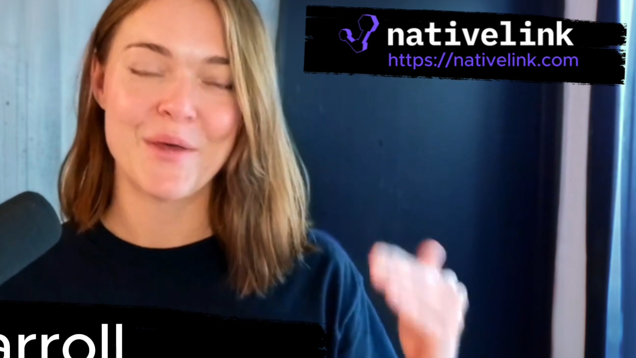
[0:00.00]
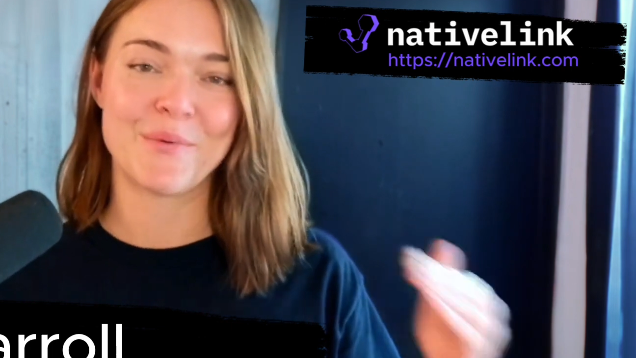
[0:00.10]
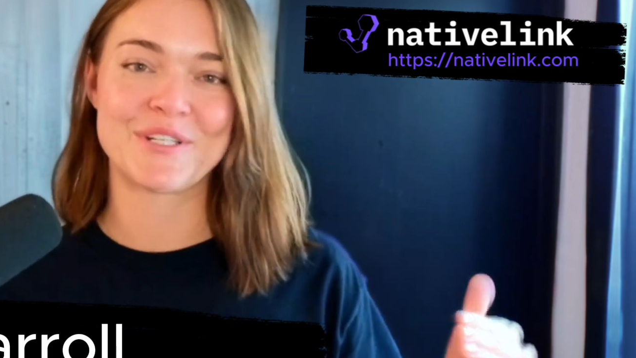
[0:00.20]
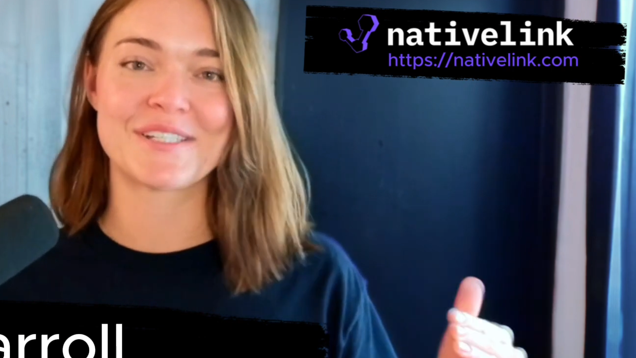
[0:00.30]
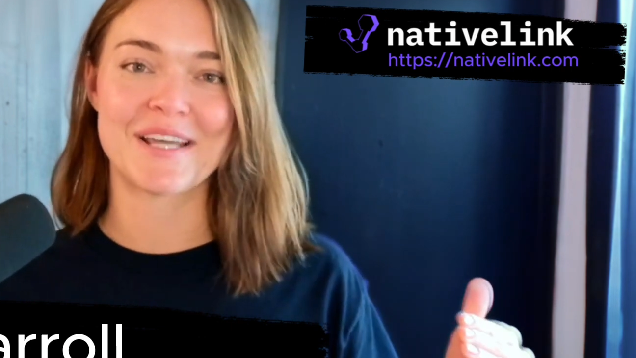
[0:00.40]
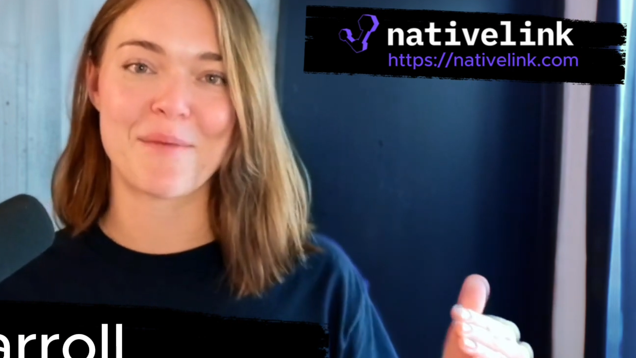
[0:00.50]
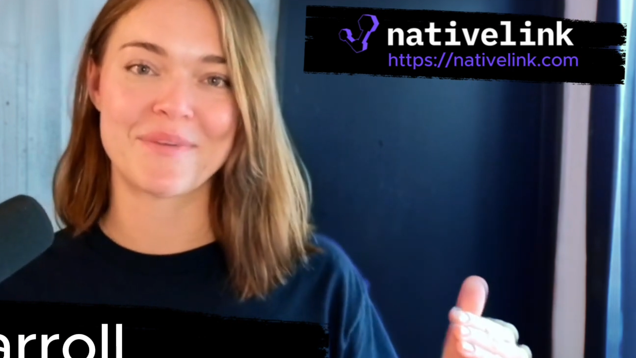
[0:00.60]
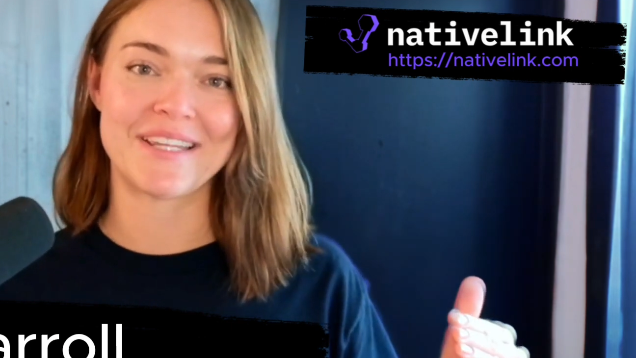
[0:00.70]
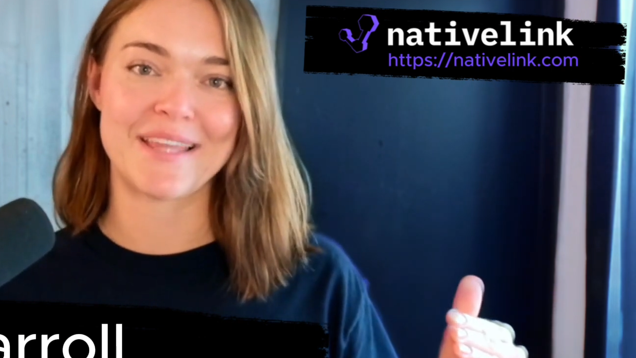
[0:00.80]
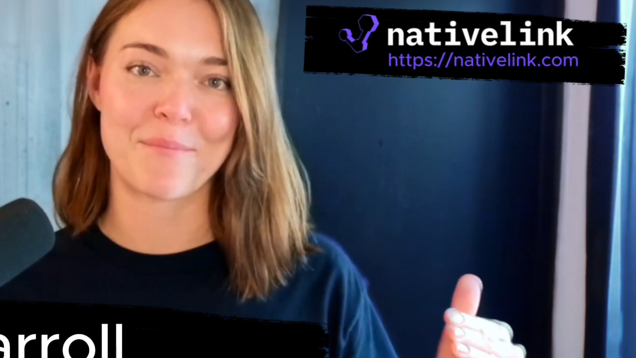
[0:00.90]
which is the
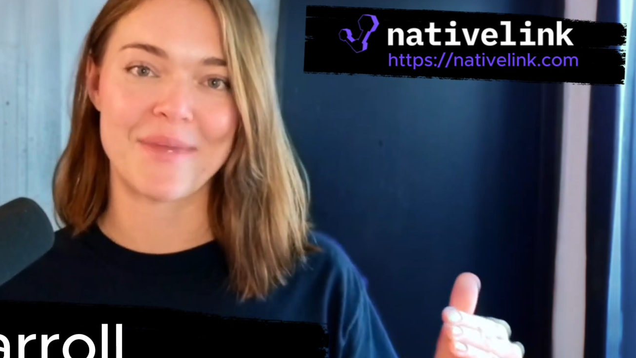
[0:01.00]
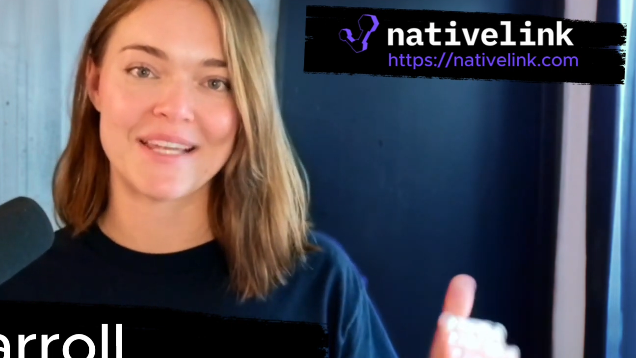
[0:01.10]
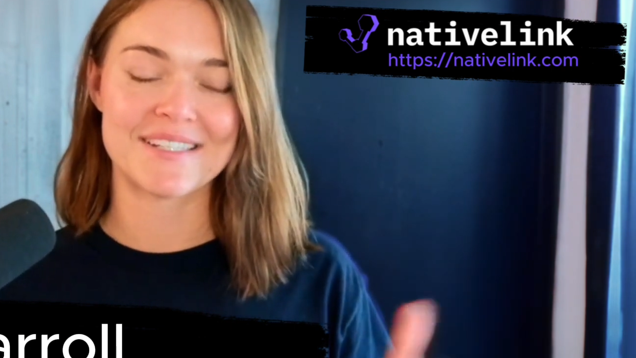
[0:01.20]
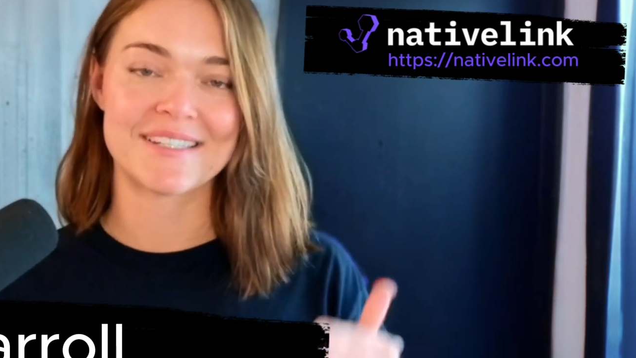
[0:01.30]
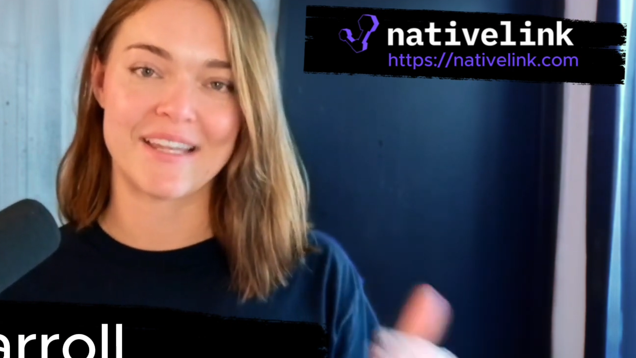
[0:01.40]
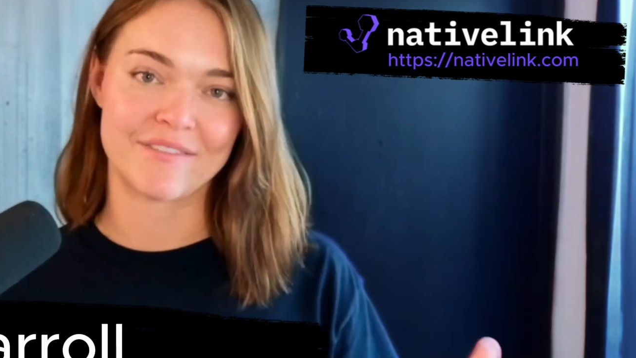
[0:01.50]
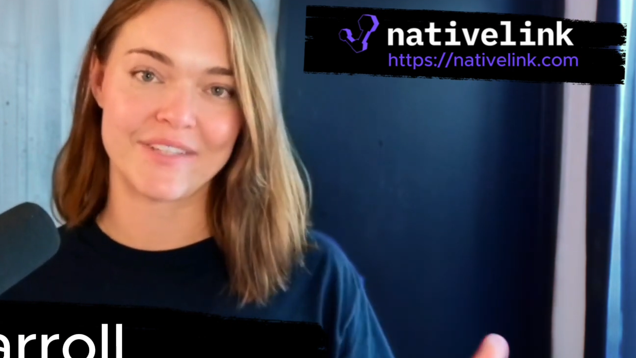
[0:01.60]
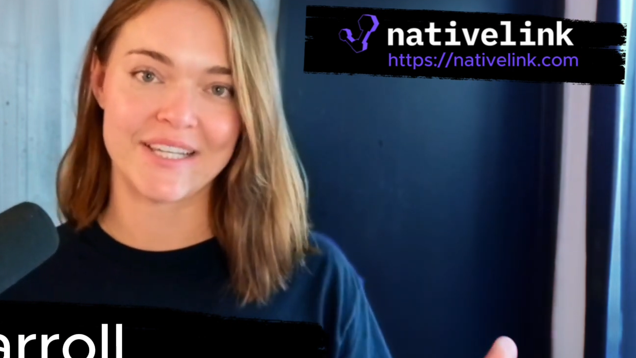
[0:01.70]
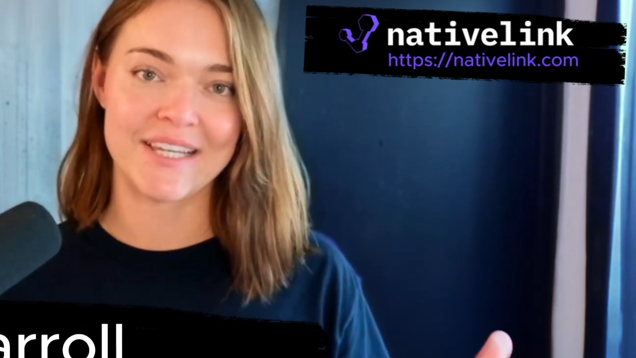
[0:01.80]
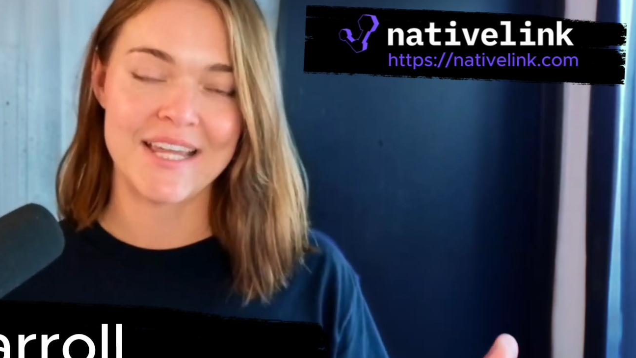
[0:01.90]
company that makes NativeLink.